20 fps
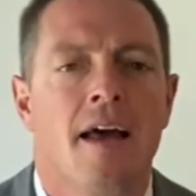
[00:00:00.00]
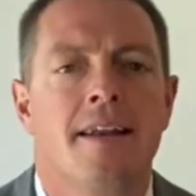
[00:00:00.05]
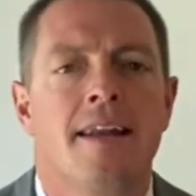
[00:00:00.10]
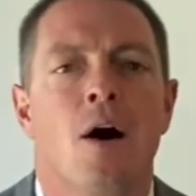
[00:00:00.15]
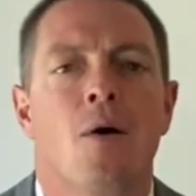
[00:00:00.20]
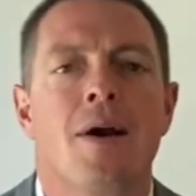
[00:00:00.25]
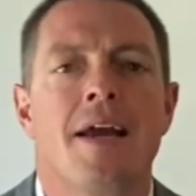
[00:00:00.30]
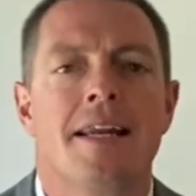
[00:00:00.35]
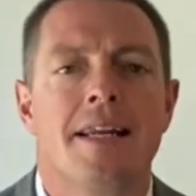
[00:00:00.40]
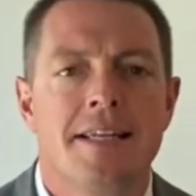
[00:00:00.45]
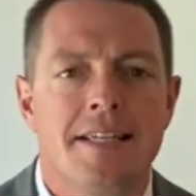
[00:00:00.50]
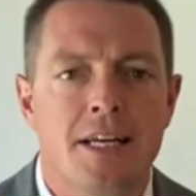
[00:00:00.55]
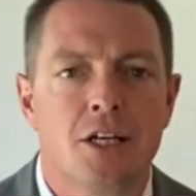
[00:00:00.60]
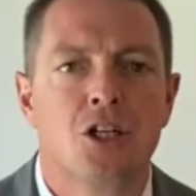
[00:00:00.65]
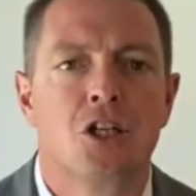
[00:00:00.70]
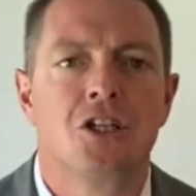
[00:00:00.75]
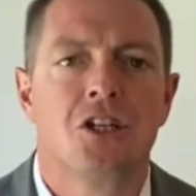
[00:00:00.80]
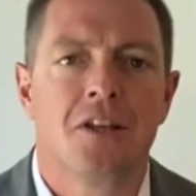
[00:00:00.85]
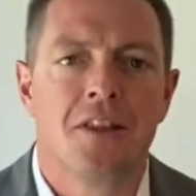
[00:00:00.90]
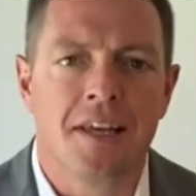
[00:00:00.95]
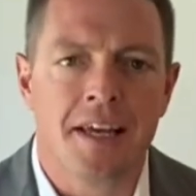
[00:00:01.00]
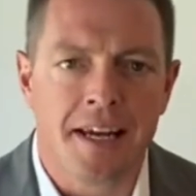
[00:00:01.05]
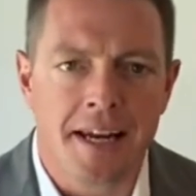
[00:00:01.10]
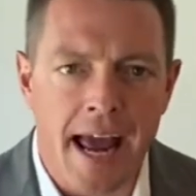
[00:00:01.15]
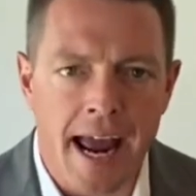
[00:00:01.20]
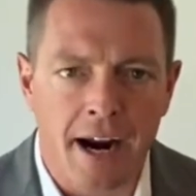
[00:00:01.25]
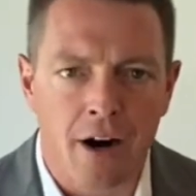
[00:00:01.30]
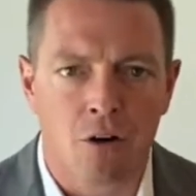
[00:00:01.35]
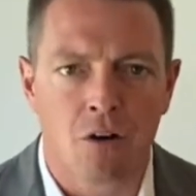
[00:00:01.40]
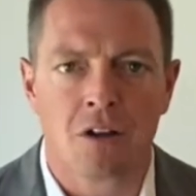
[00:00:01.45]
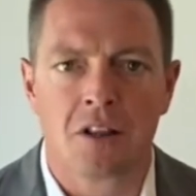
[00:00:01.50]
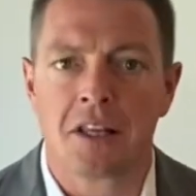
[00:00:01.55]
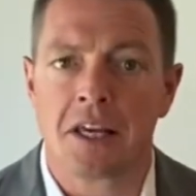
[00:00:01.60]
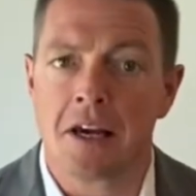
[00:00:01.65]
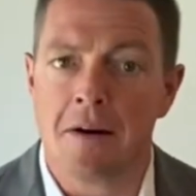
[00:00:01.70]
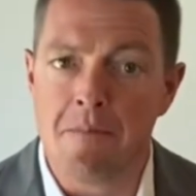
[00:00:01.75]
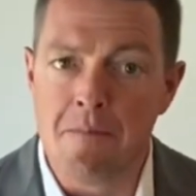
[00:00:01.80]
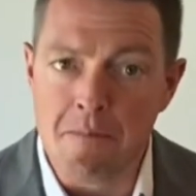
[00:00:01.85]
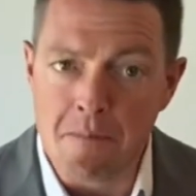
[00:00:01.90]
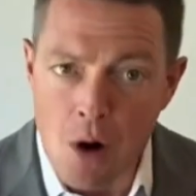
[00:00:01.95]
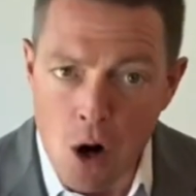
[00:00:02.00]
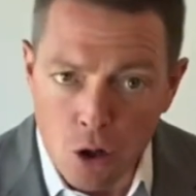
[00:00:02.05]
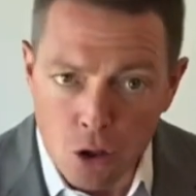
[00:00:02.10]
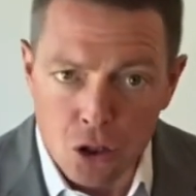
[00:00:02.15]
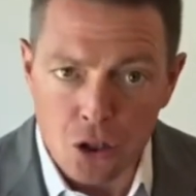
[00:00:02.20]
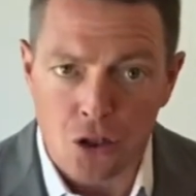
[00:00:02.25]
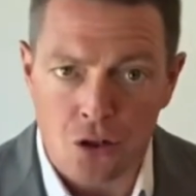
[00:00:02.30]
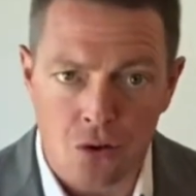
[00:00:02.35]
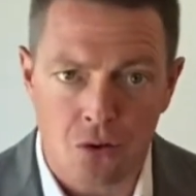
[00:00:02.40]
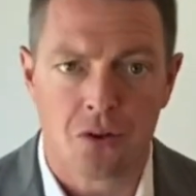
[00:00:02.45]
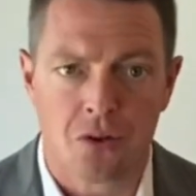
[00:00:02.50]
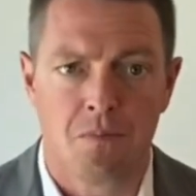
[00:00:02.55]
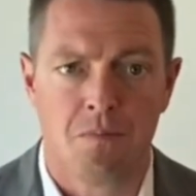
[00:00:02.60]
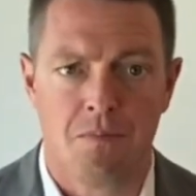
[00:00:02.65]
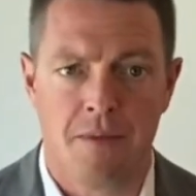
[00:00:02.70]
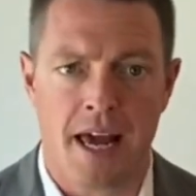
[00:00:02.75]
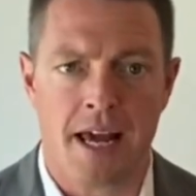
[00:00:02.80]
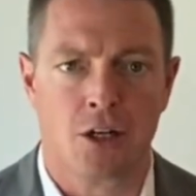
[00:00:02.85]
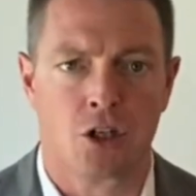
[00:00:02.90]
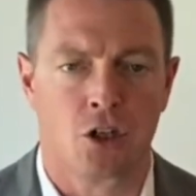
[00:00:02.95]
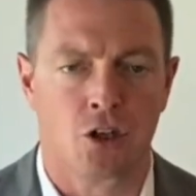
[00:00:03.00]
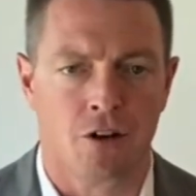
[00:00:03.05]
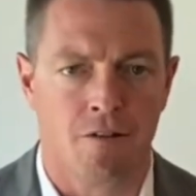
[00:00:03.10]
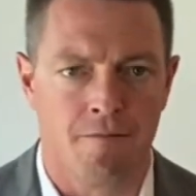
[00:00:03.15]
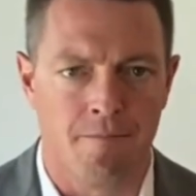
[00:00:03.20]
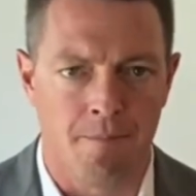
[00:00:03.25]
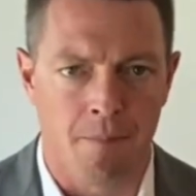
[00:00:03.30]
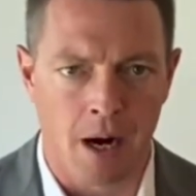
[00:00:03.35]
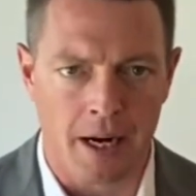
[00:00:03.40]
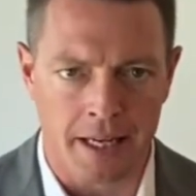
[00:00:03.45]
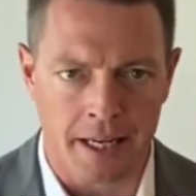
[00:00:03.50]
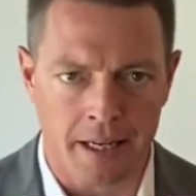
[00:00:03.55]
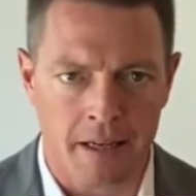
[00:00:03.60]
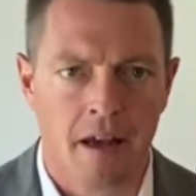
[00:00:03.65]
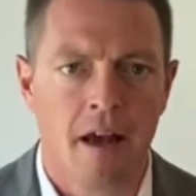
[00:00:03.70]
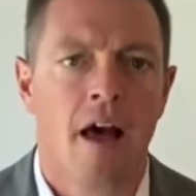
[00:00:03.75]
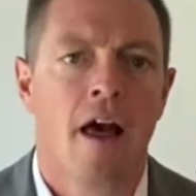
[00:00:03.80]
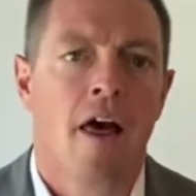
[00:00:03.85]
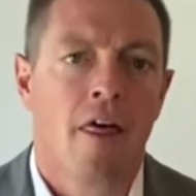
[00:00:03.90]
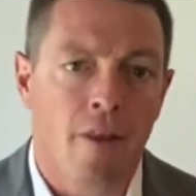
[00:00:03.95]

Now, in addition to the inherently emotional nature of money,